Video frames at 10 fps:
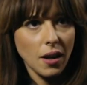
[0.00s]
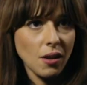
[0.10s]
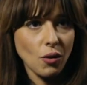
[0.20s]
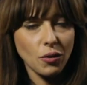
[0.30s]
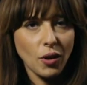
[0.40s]

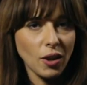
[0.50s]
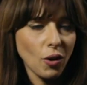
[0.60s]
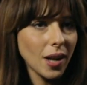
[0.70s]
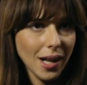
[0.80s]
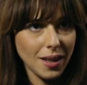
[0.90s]
you know, you
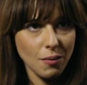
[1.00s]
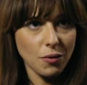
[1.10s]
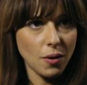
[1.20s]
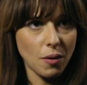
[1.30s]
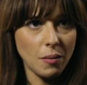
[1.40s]
cannot get them
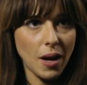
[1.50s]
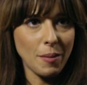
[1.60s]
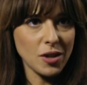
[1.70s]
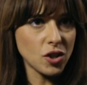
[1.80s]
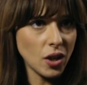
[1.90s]
from a
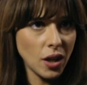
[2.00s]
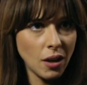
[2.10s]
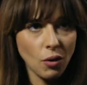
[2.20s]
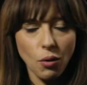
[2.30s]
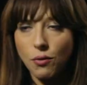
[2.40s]

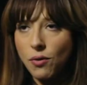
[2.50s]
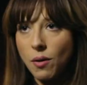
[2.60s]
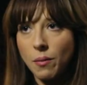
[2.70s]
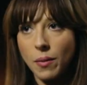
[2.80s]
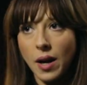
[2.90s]
machine or from